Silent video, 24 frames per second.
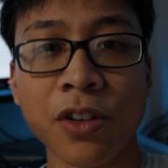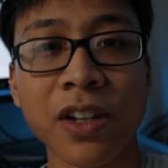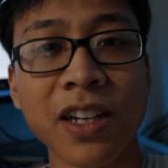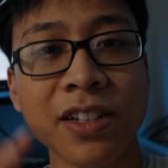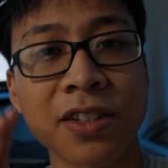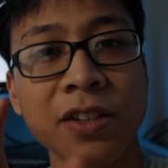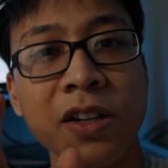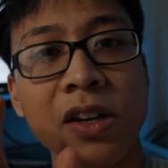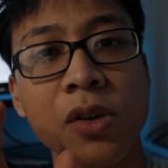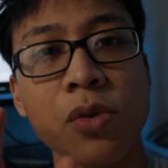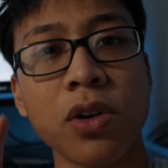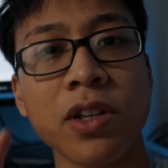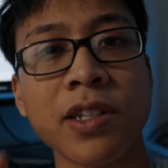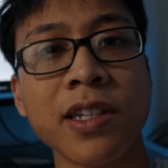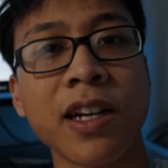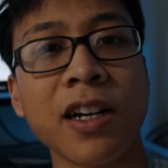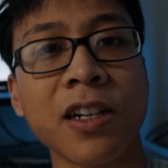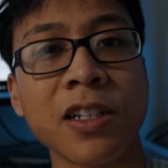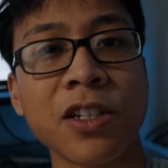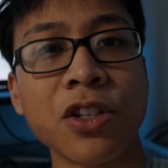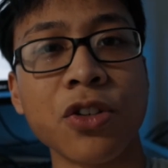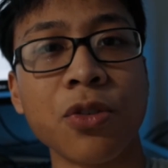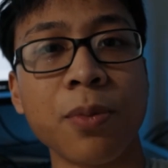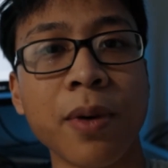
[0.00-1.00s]
the next thing I want to
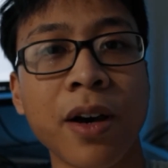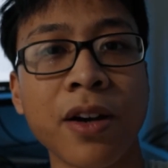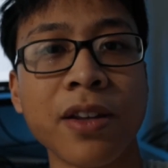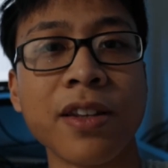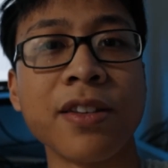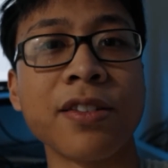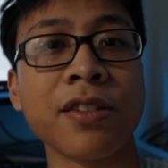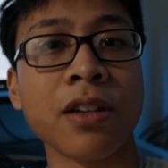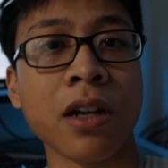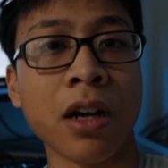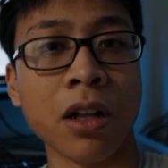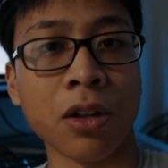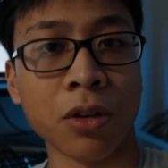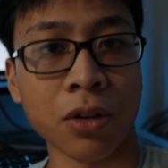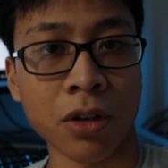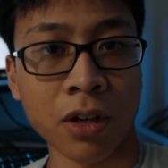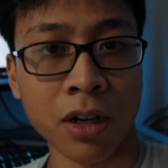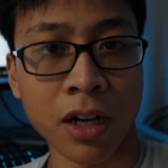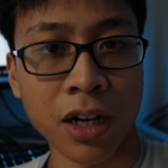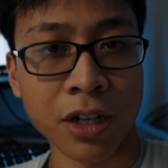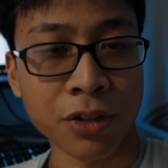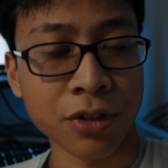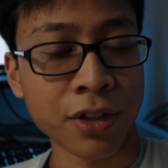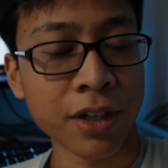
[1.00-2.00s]
talk to you about is color
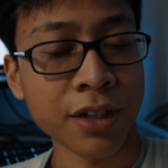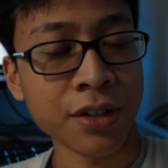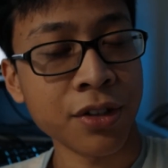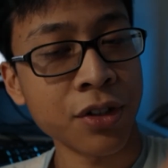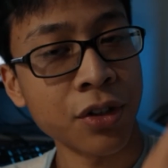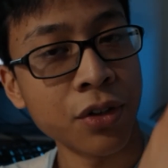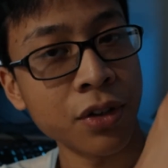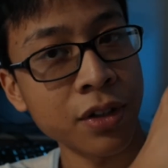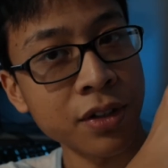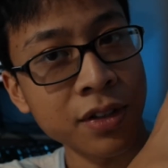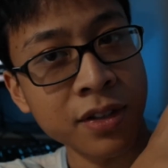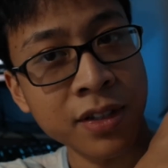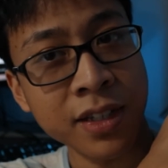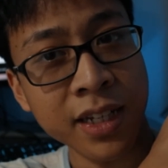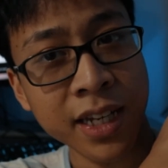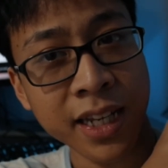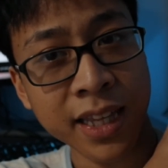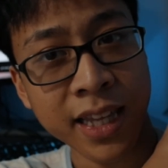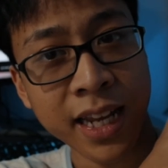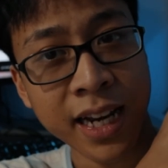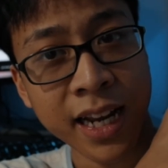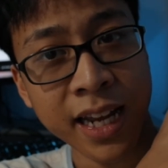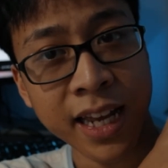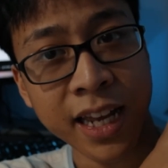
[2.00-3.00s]
contrast. So you can see
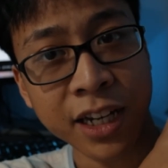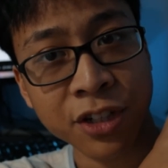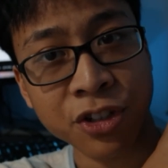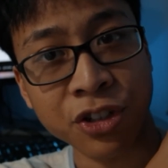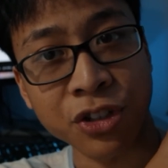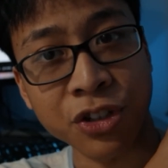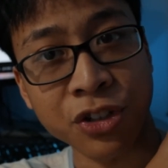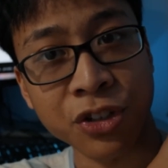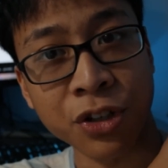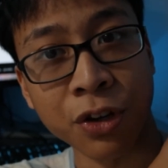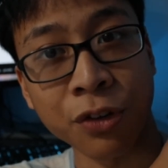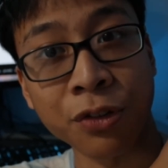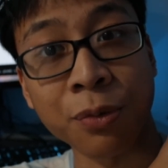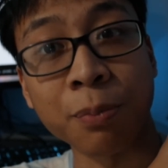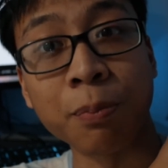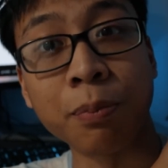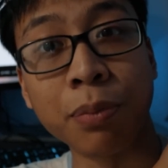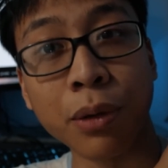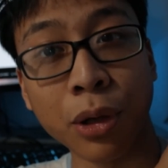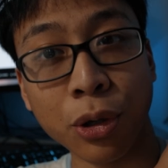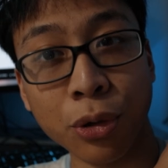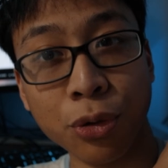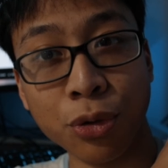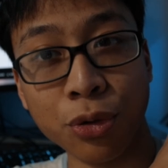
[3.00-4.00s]
that I actually chose
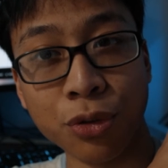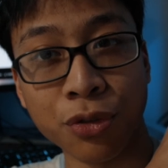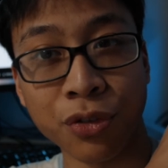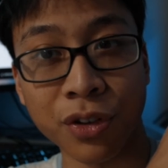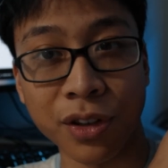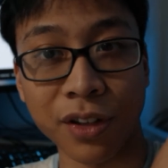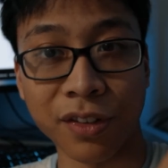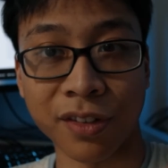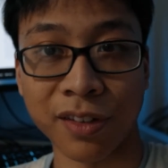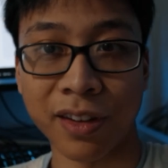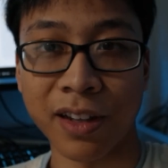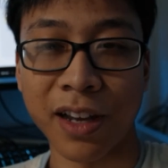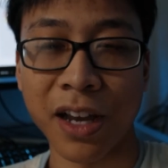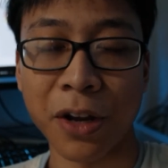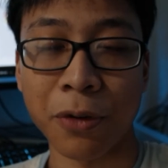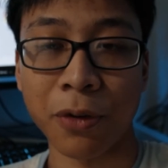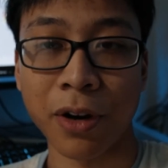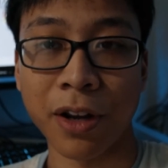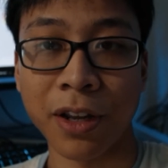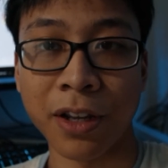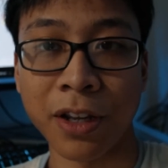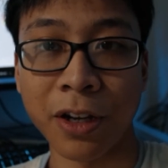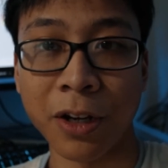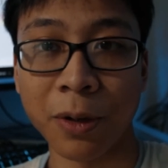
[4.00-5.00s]
blue for this light
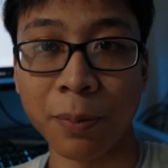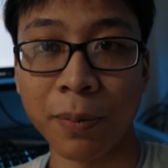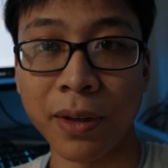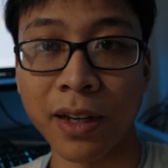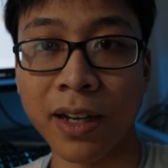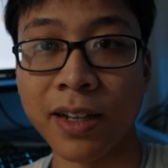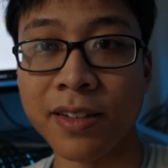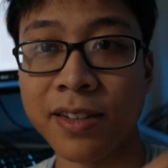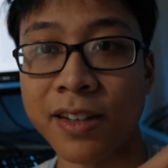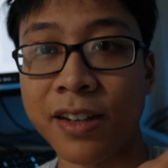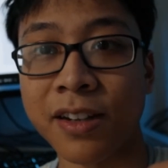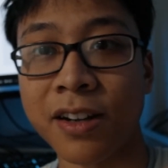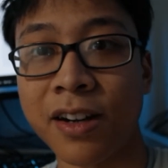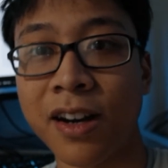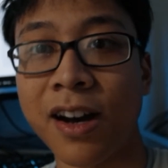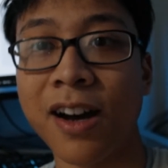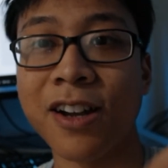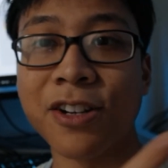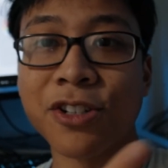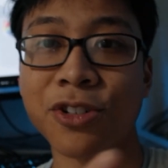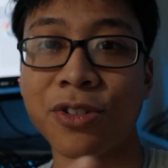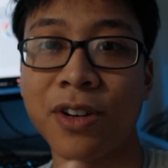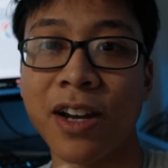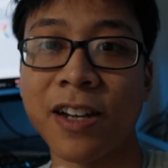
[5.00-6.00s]
right here because it
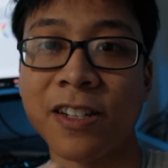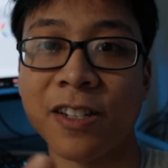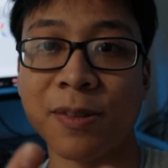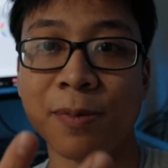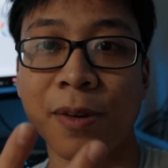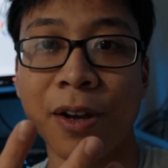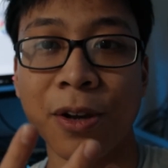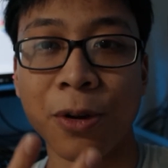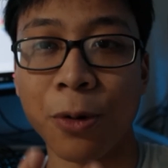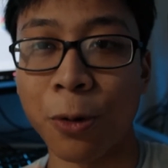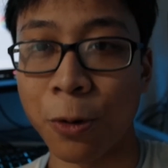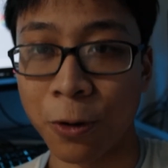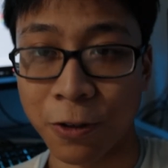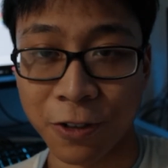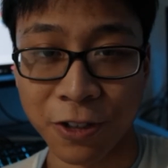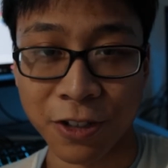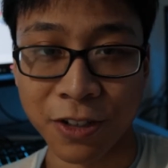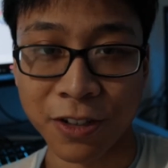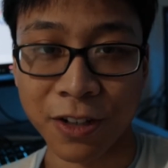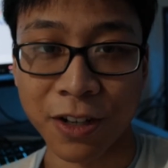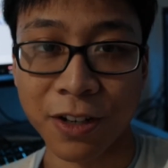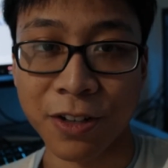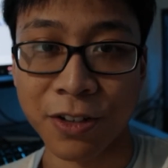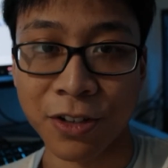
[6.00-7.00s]
contrasts my orange
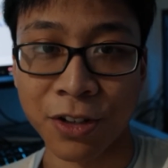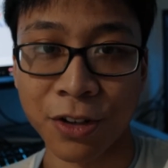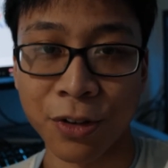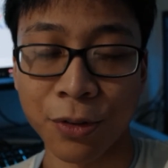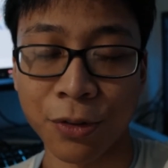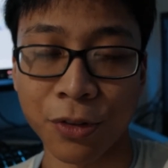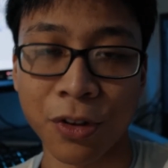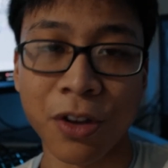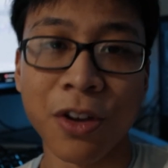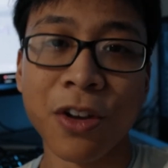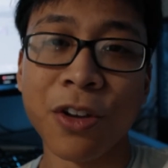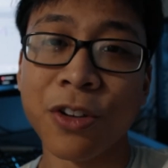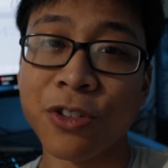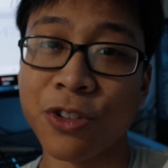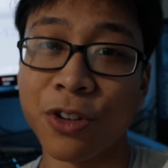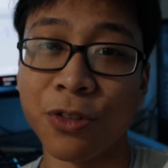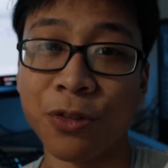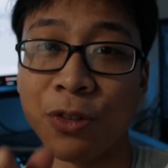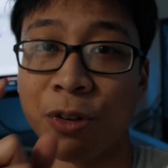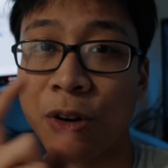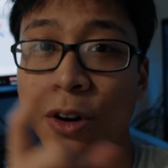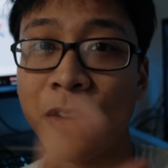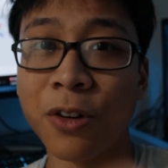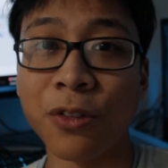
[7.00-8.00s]
skin tones. So
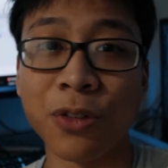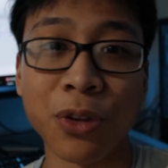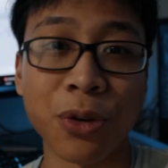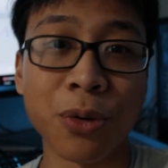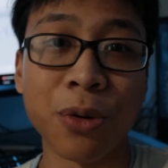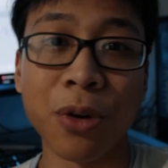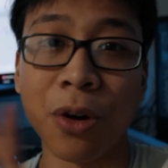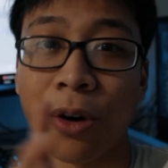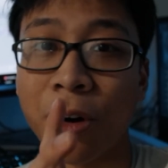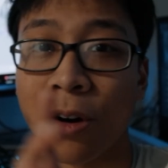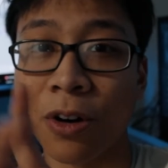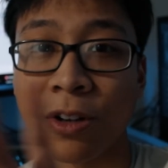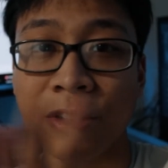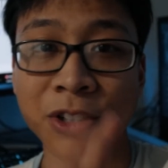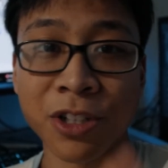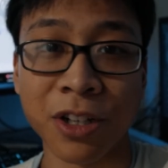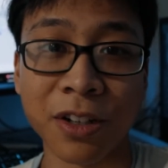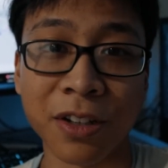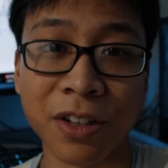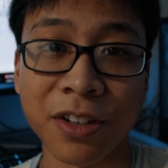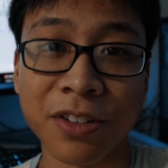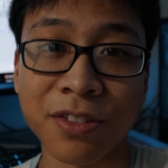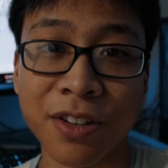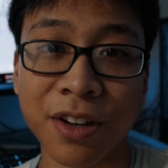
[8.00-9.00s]
for all of you art
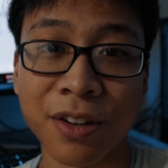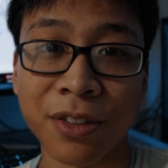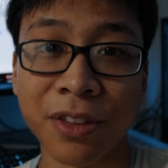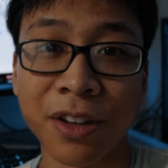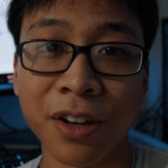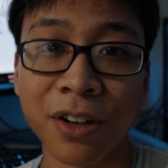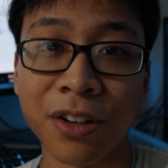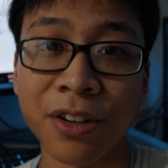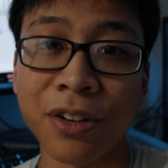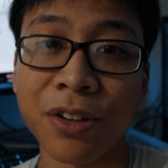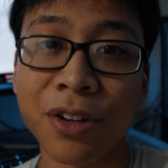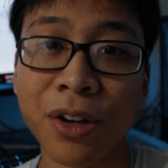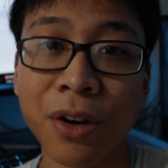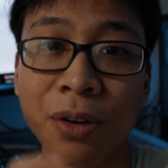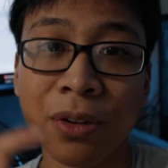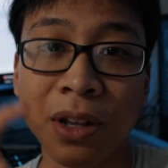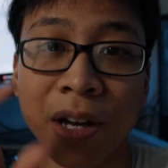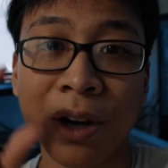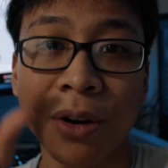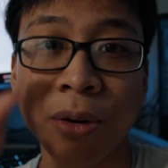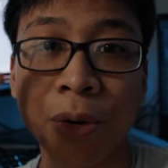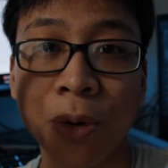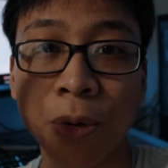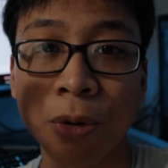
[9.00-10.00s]
junkies out there, you know
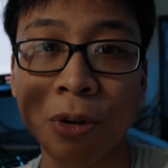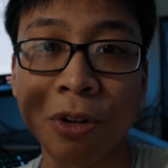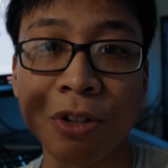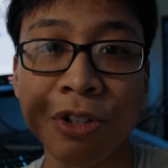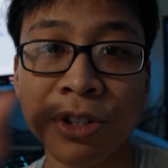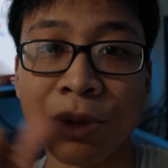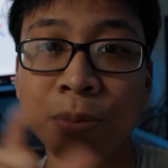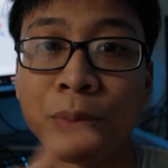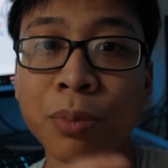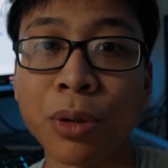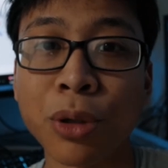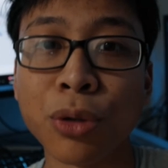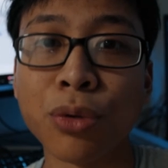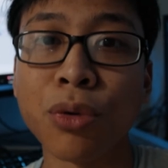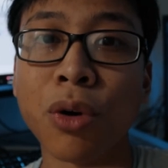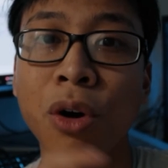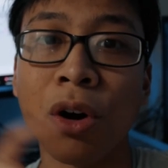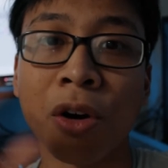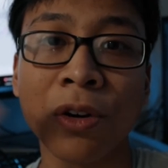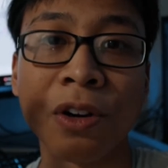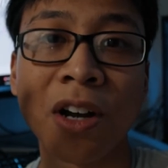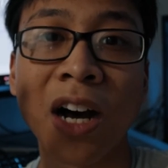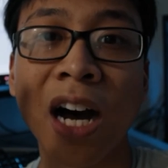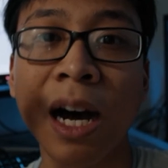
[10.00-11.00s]
that orange and blue
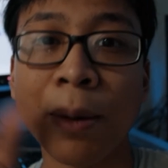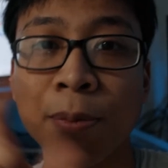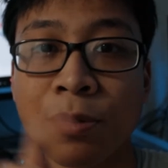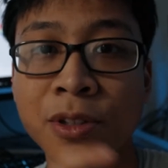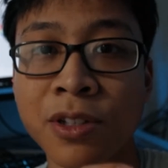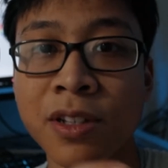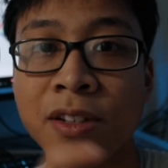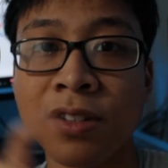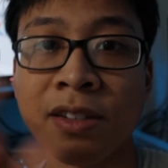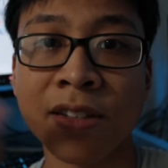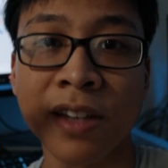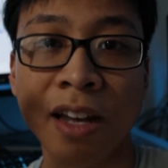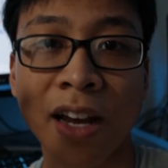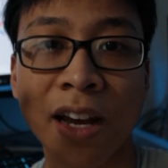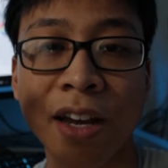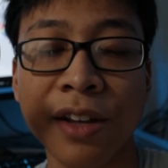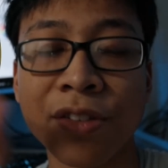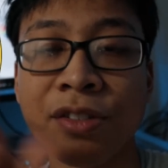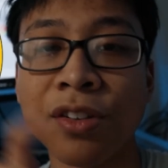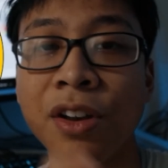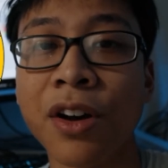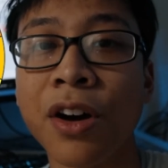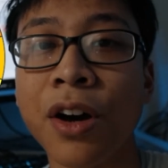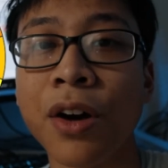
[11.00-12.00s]
are on opposite
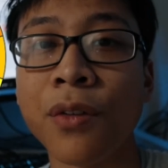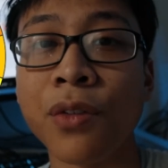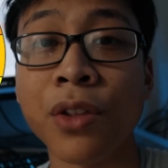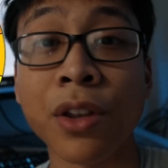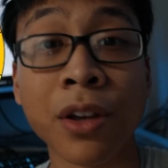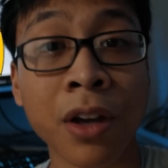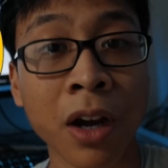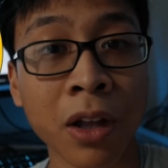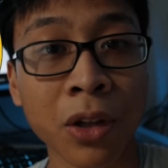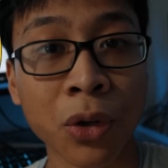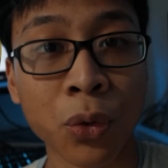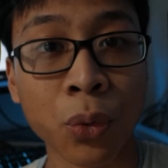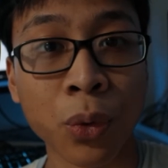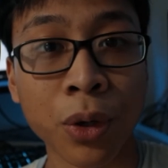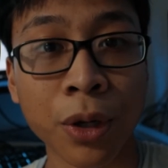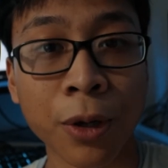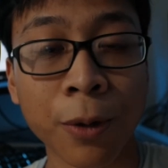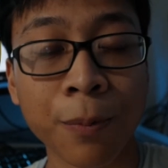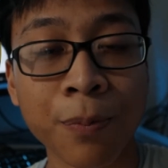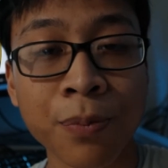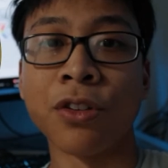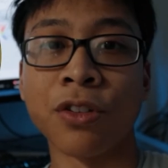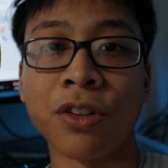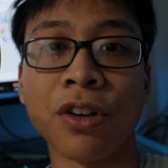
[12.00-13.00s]
sides of the color
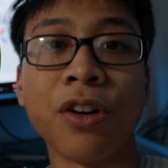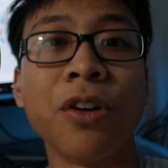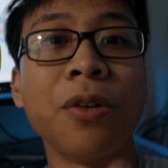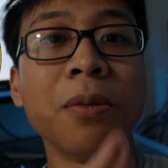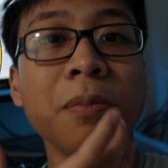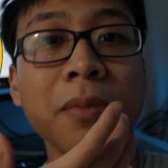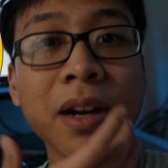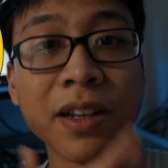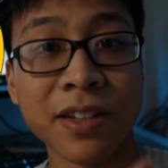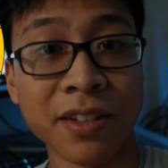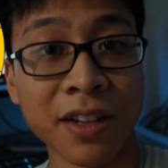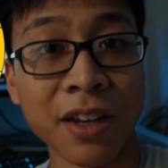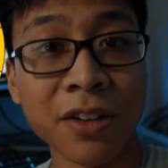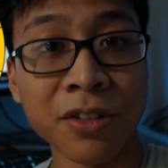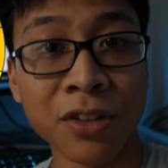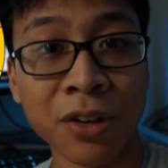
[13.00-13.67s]
wheel. So my skin